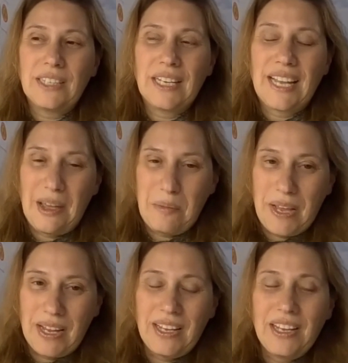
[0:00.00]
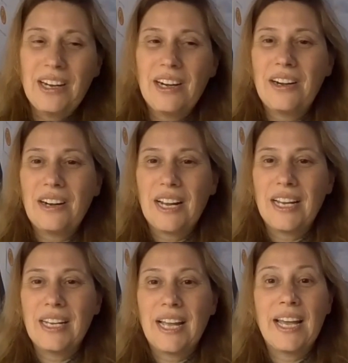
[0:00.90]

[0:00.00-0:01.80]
I came back here and I